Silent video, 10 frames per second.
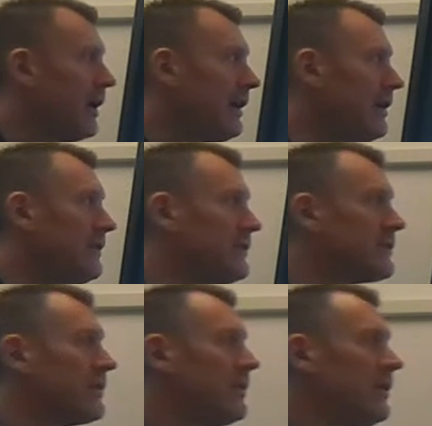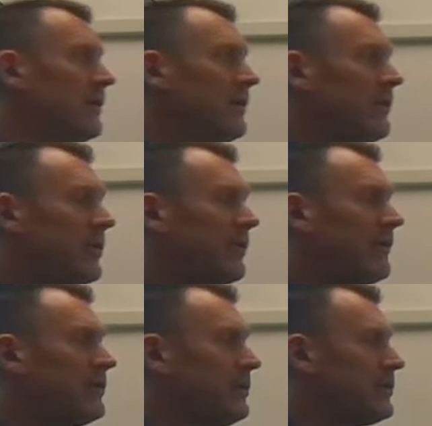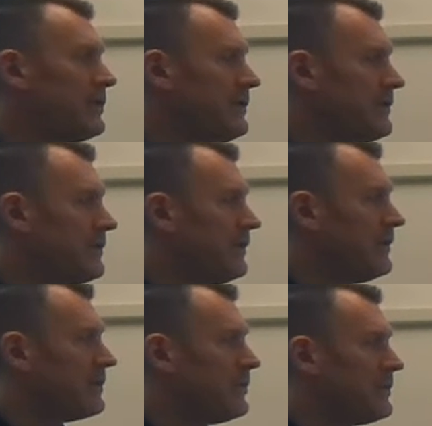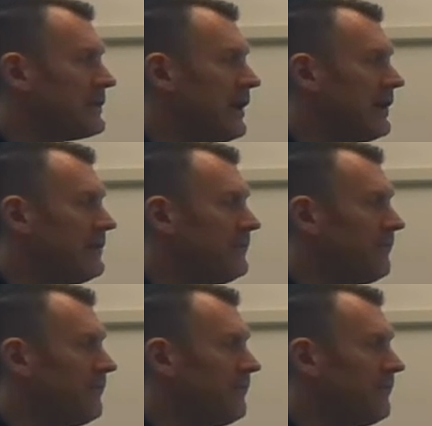radians, revolutions, as we said.